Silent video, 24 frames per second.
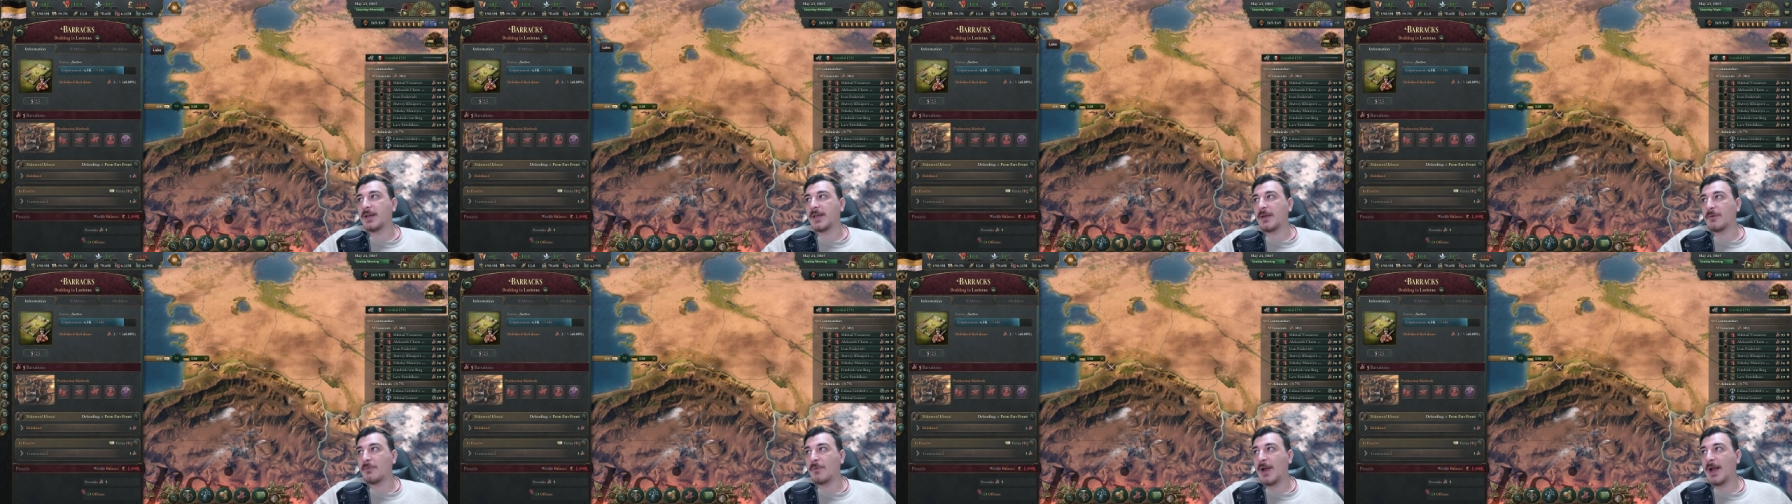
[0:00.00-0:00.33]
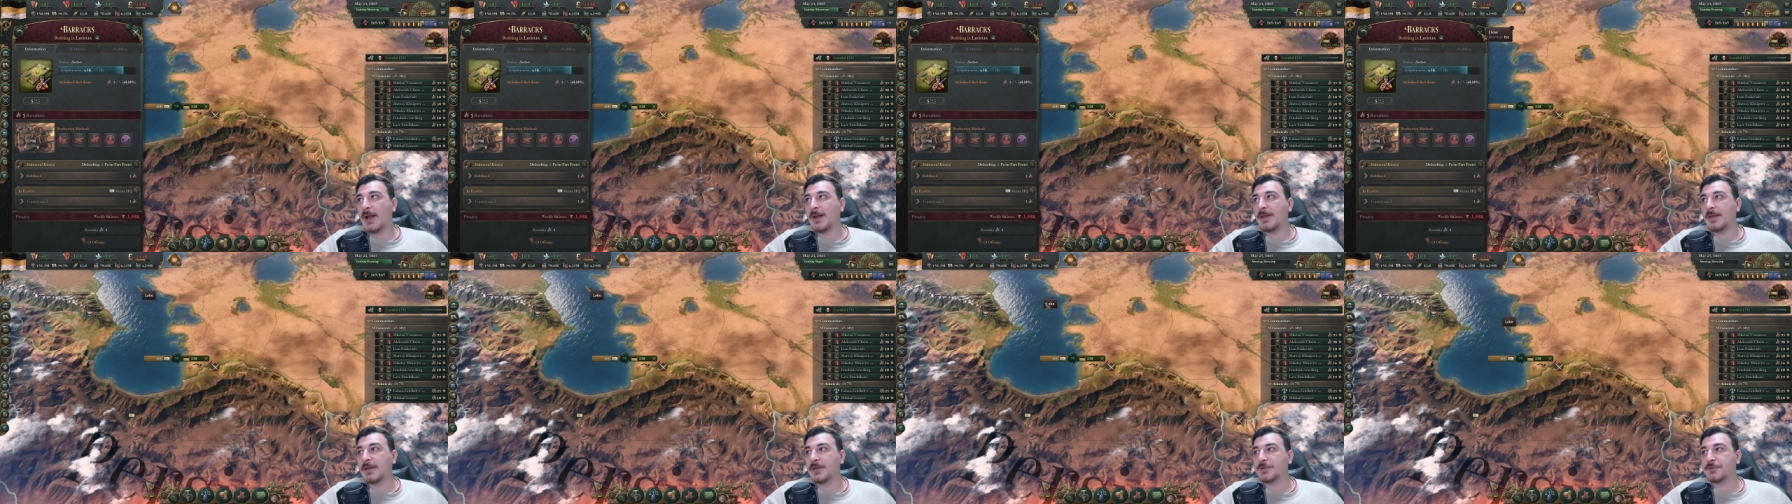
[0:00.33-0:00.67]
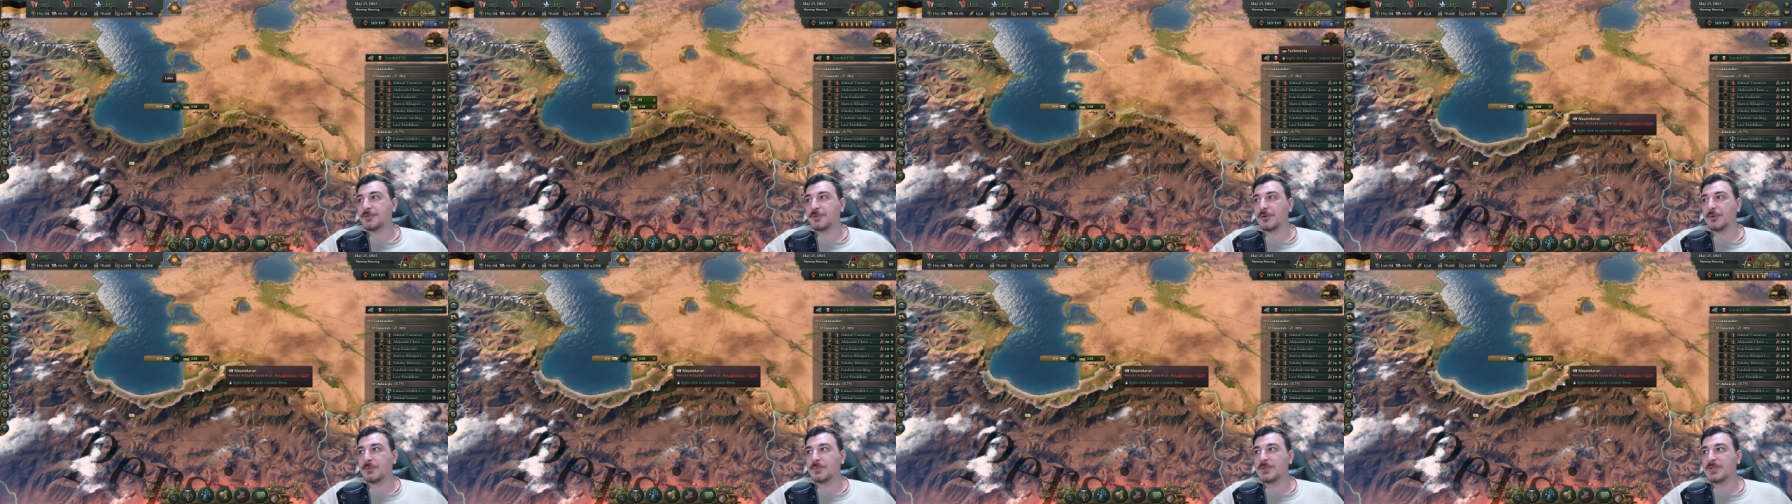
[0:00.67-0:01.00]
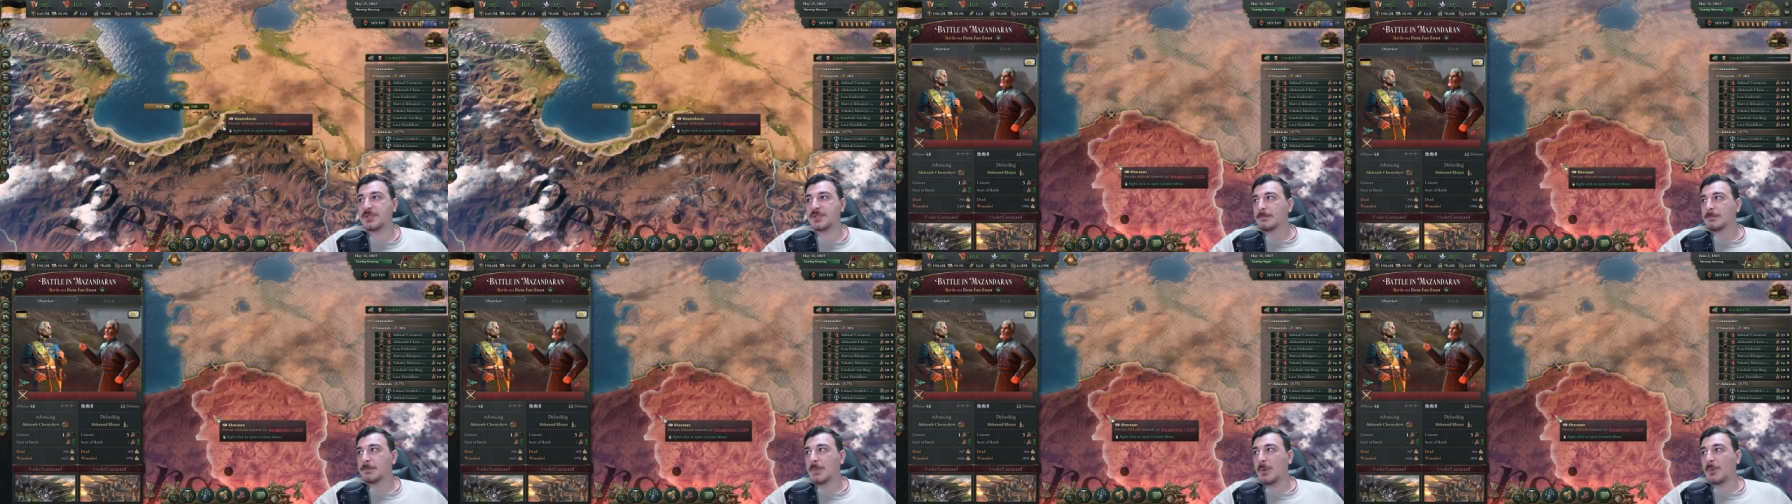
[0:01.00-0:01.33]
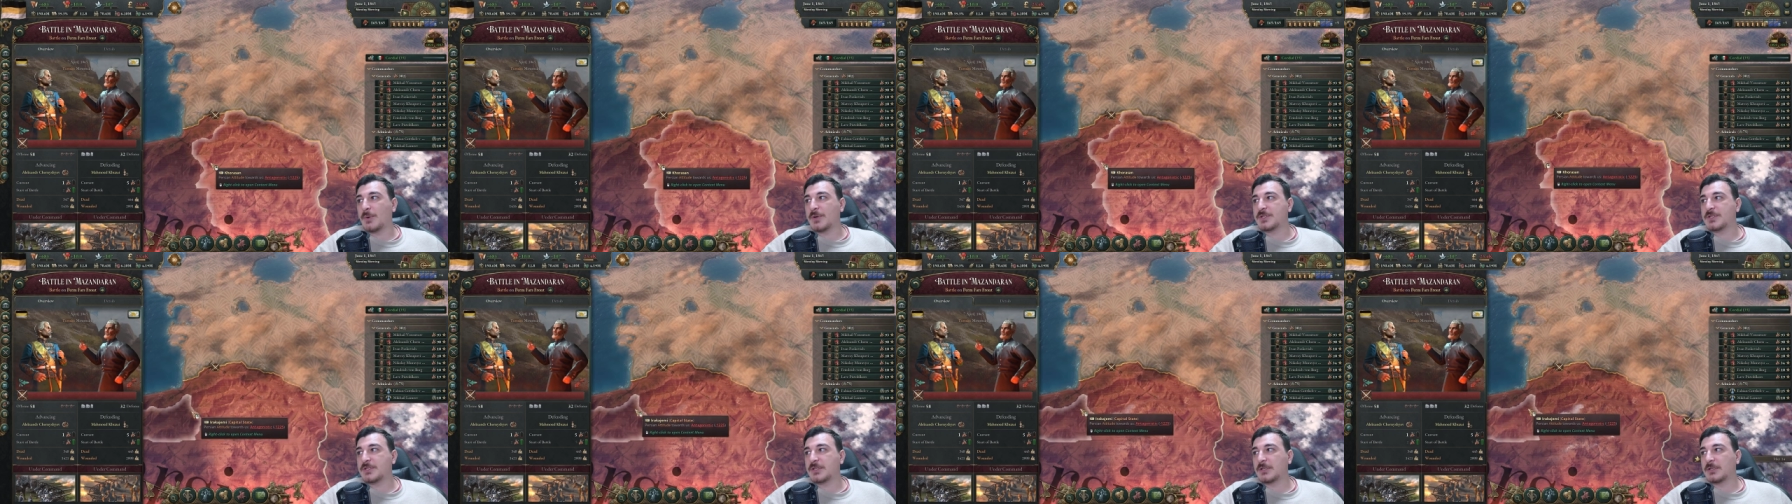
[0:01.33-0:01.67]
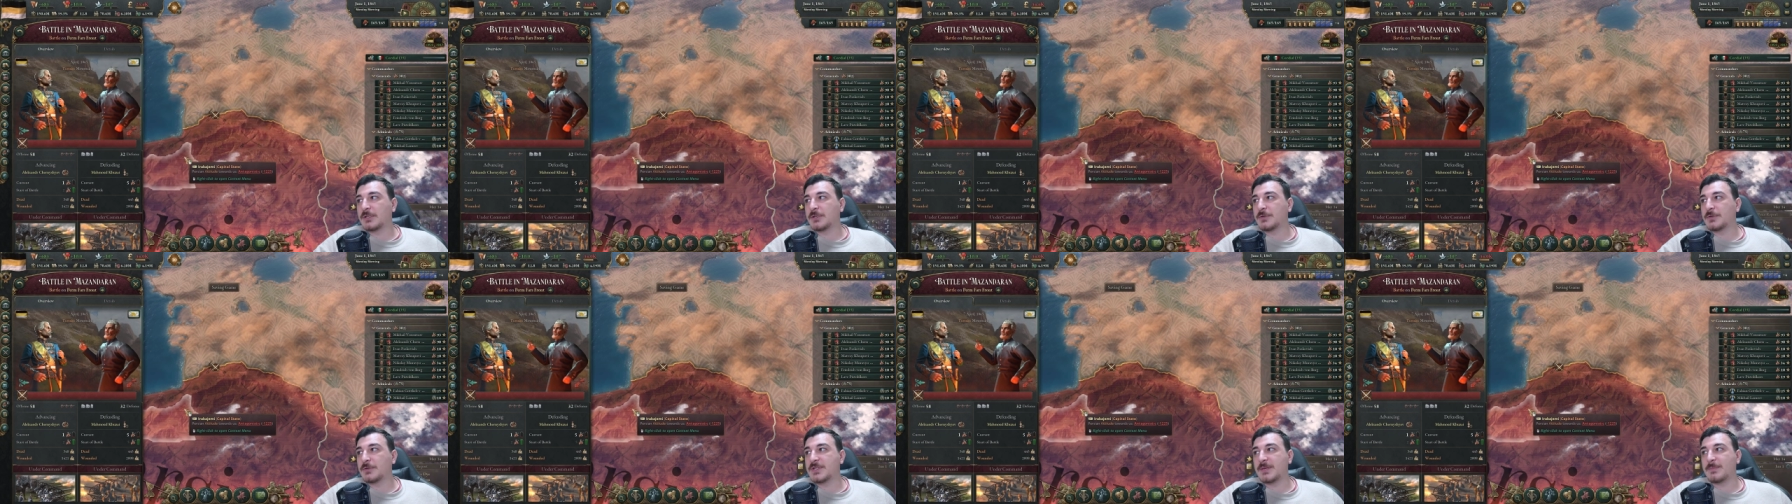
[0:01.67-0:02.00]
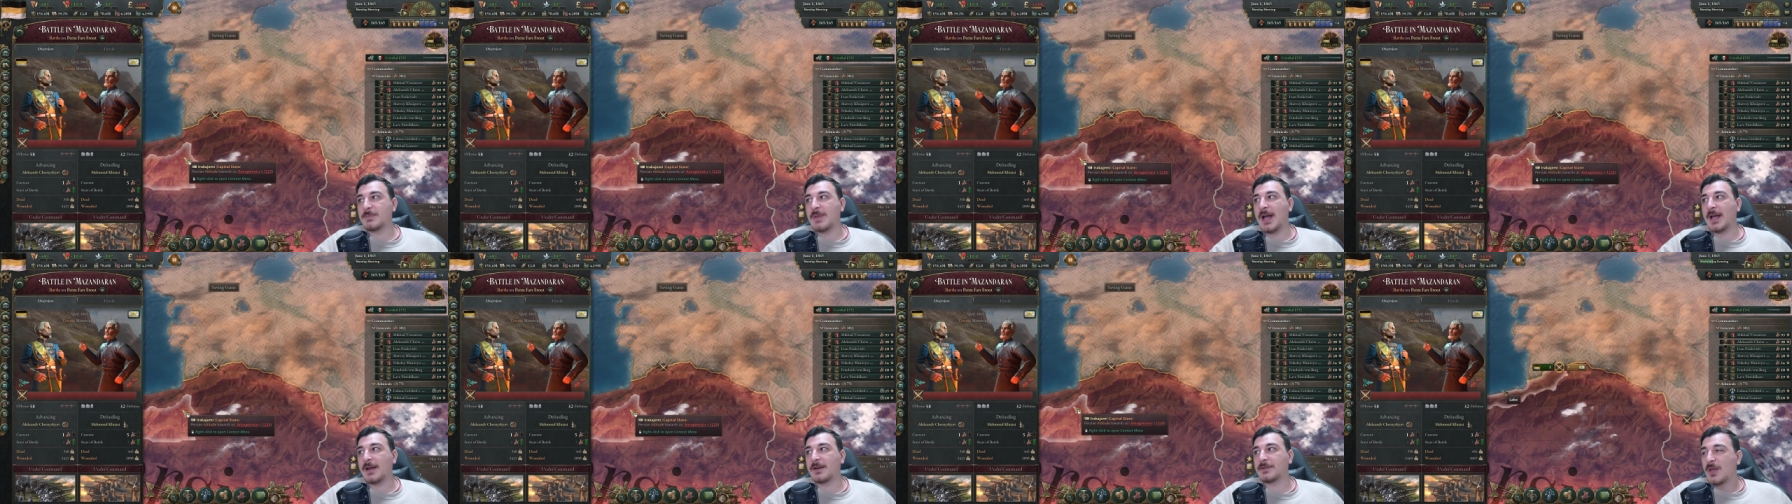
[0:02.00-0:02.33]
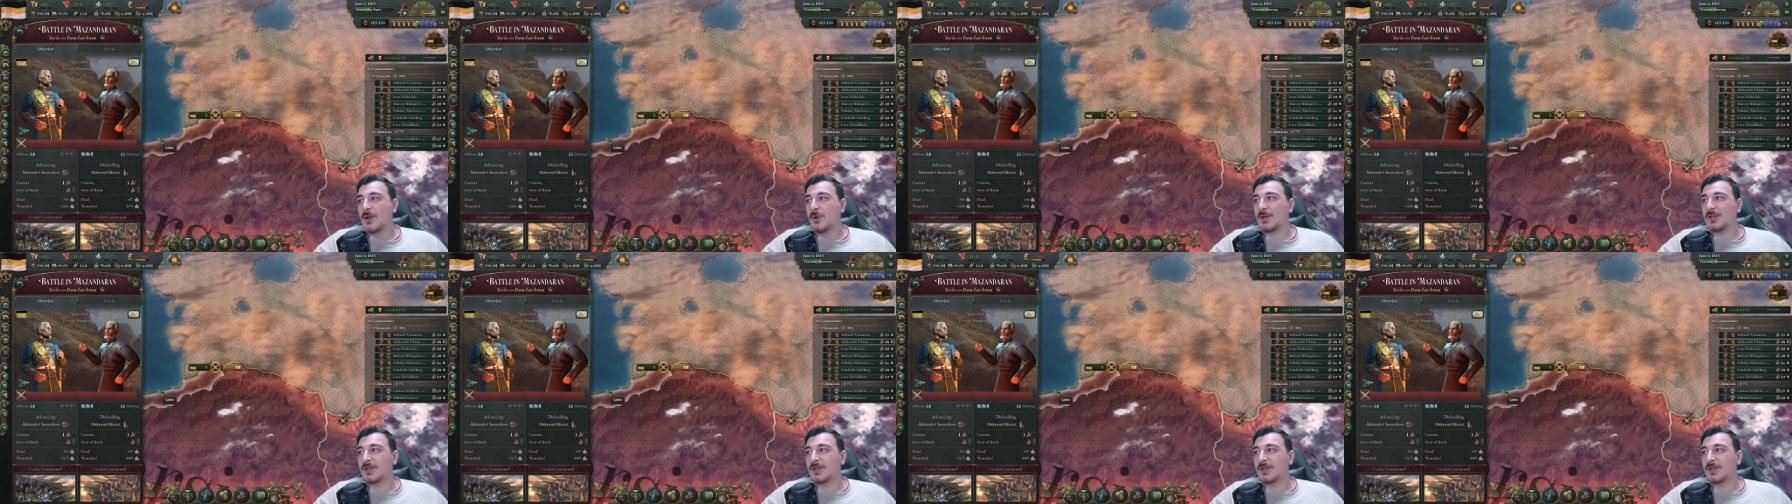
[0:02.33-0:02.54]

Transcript: Iranian troops, but we're still losing battles.